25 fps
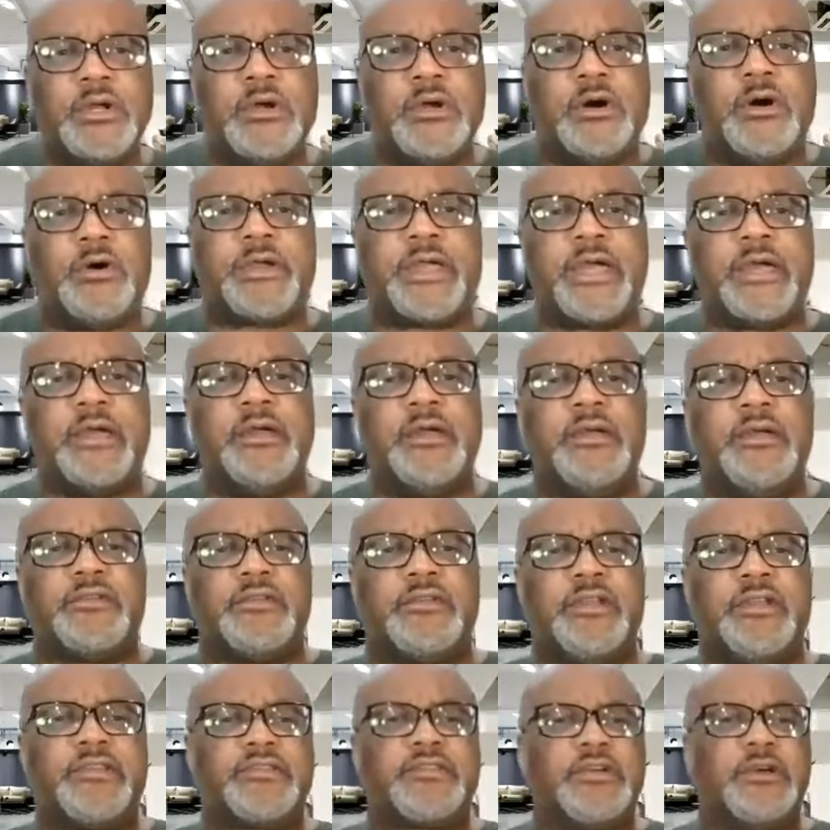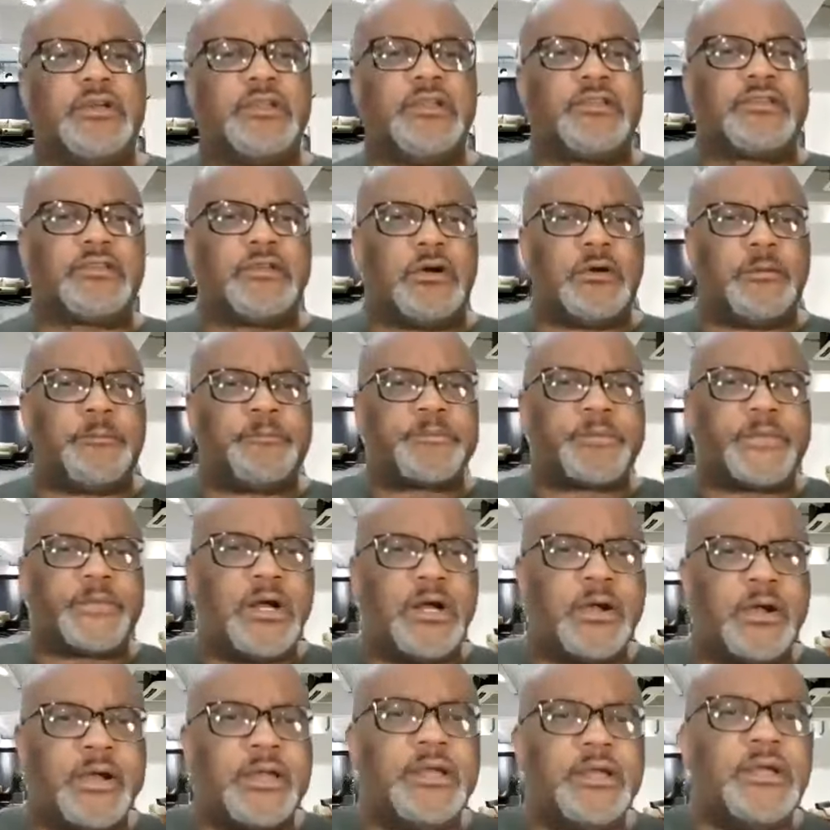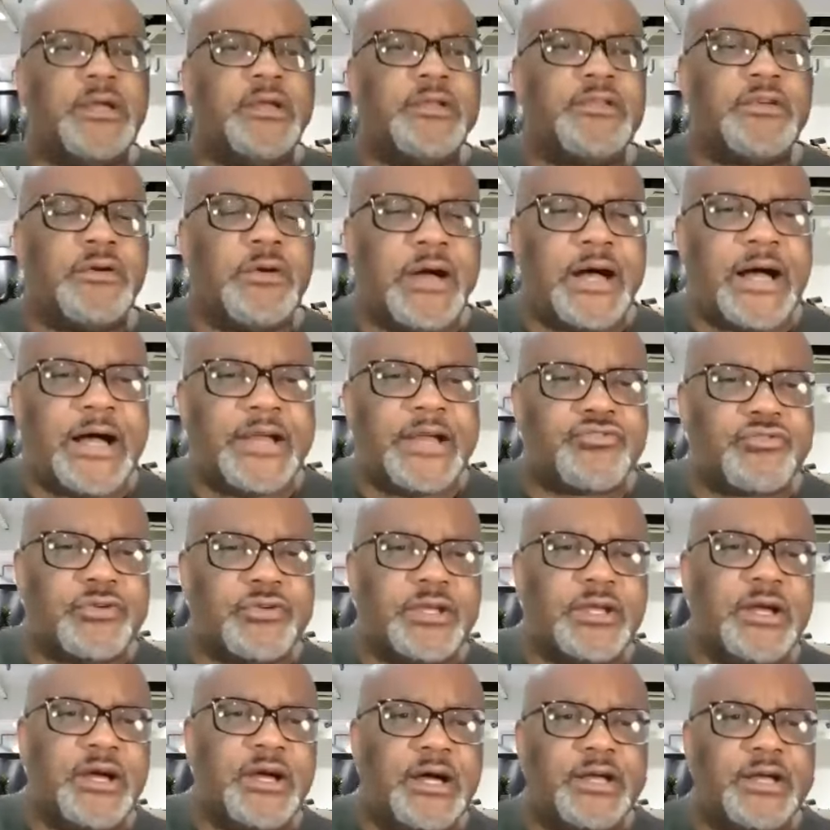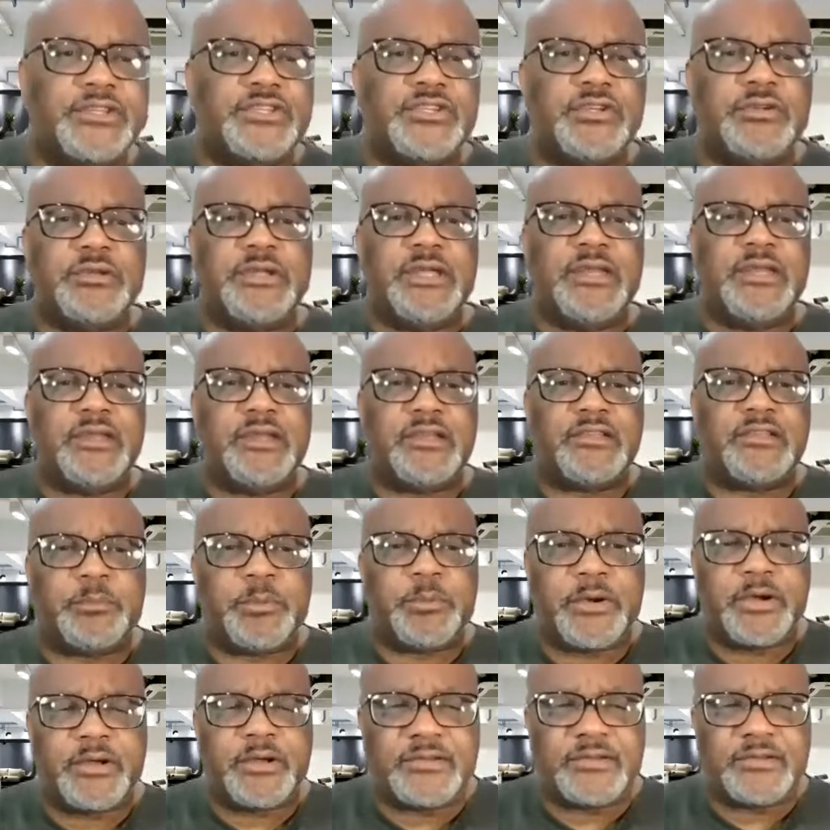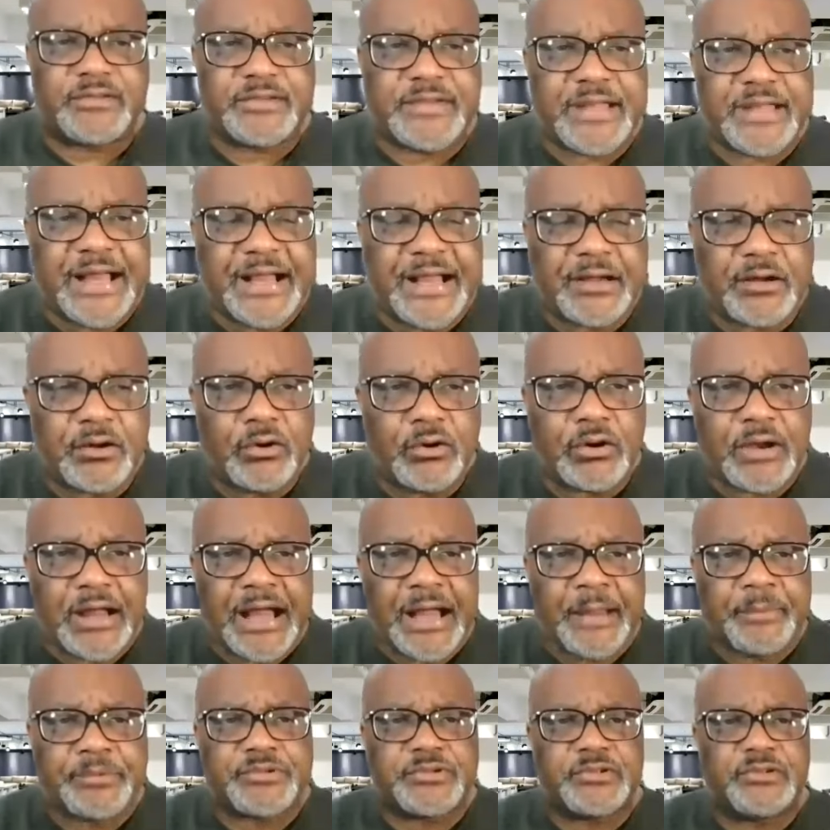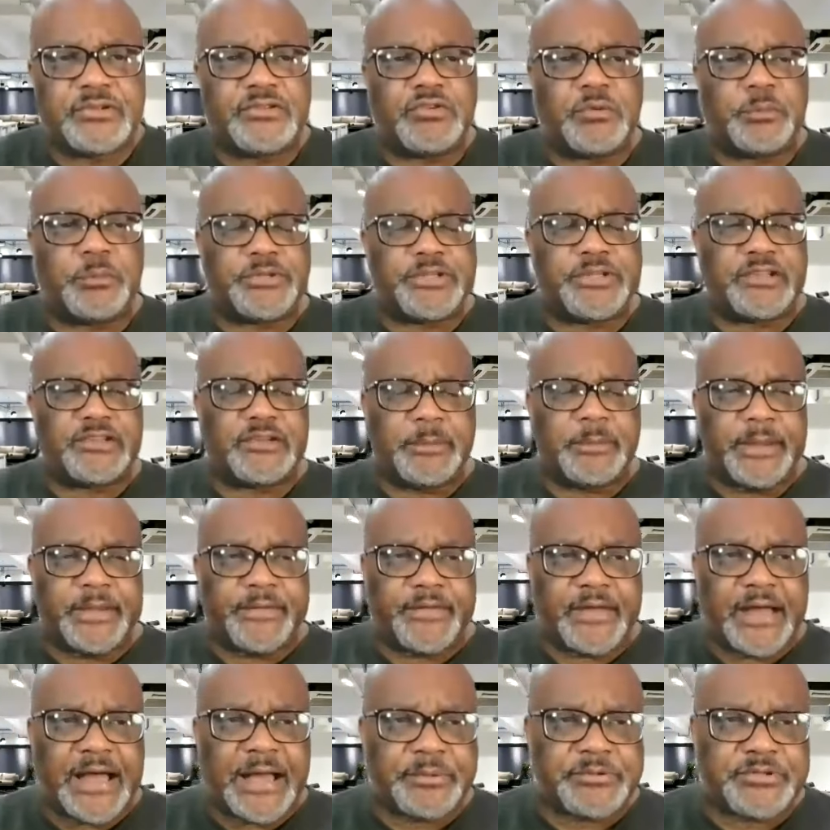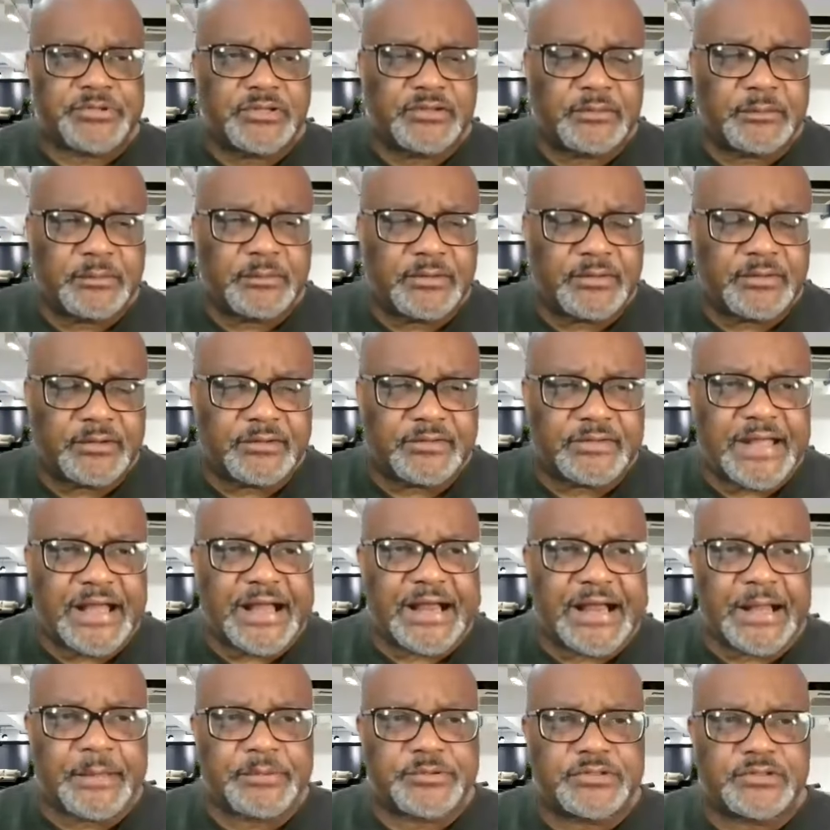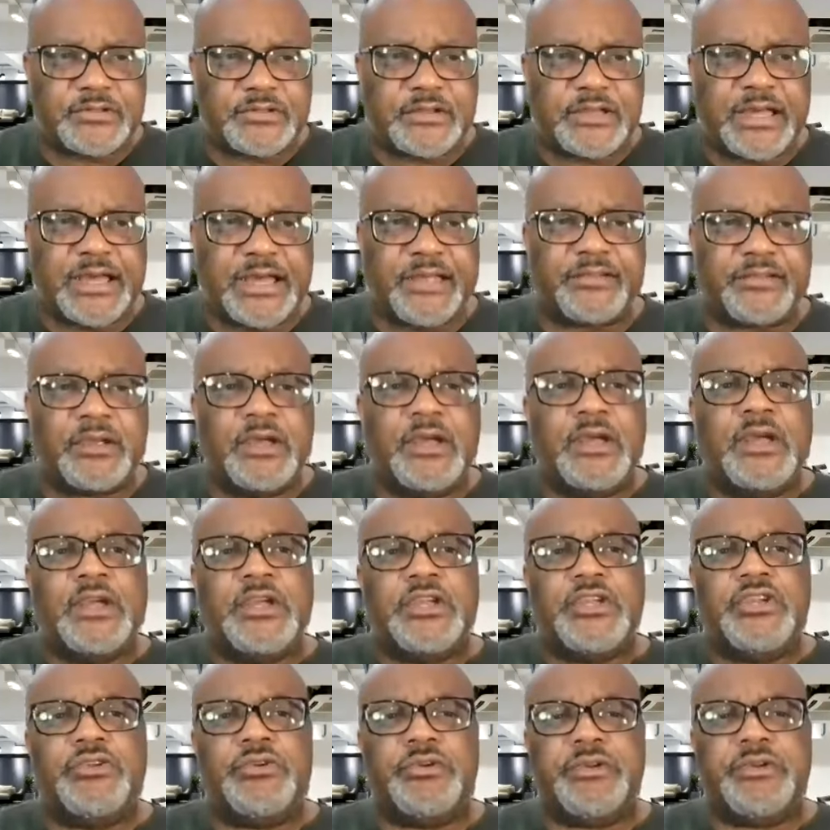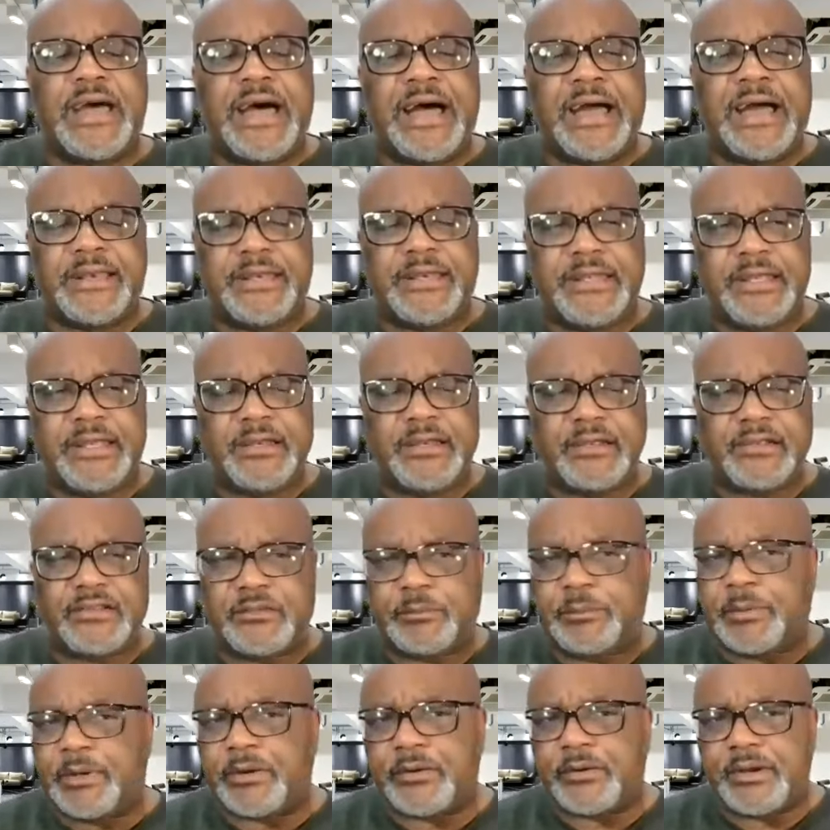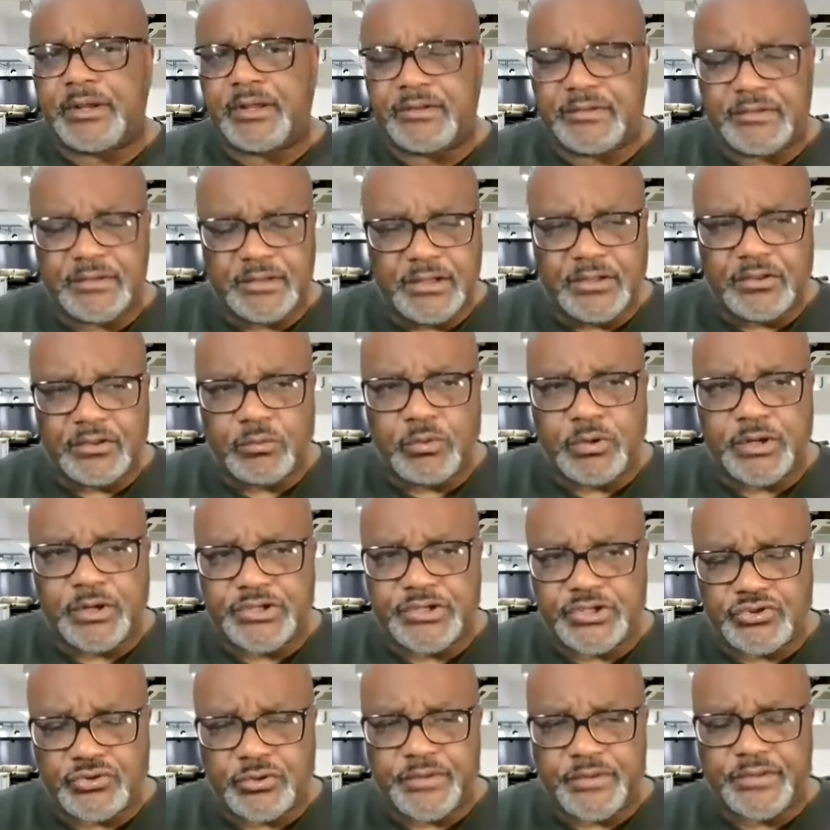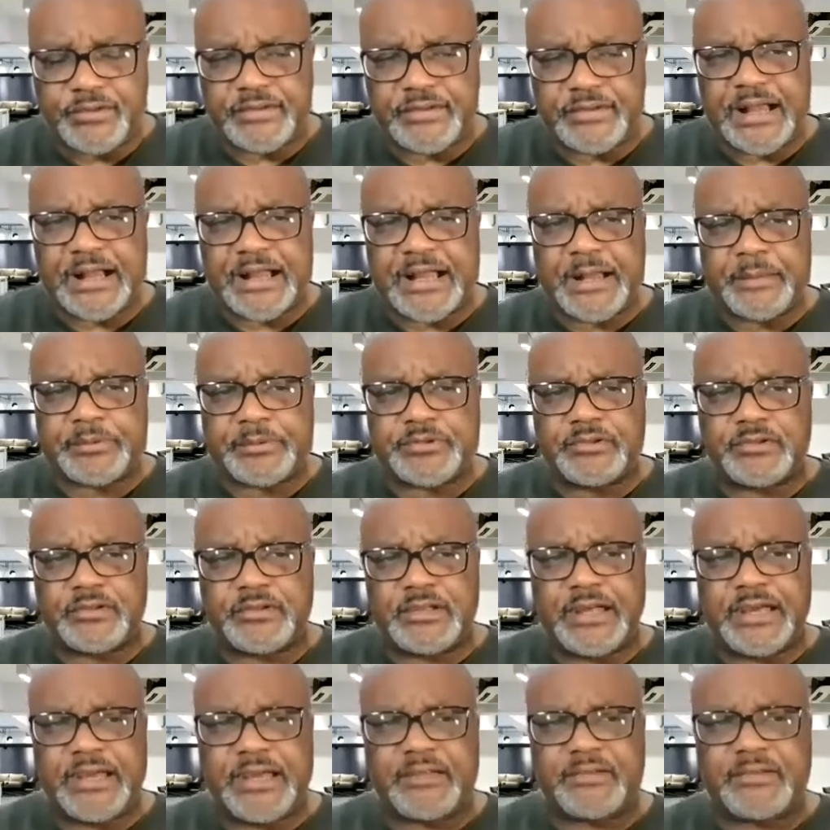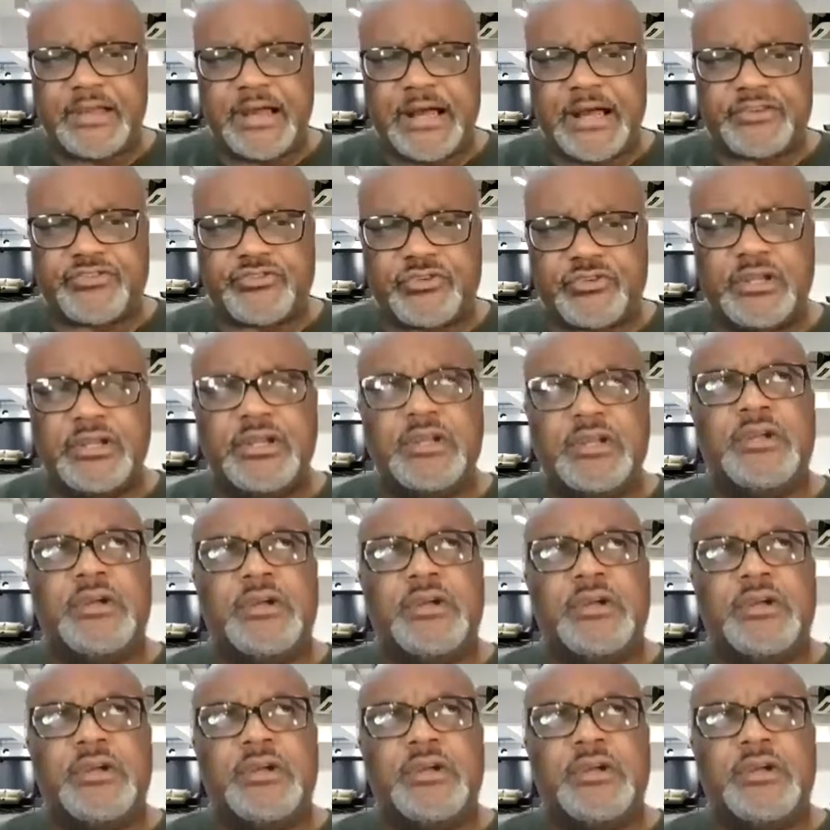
Okay, so let's go. Let's go. All right. So Audrey, uh, do you need experience in stock or options to participate in the options, the stock options class? You do not need experience in either one to join the stock options class, Audrey.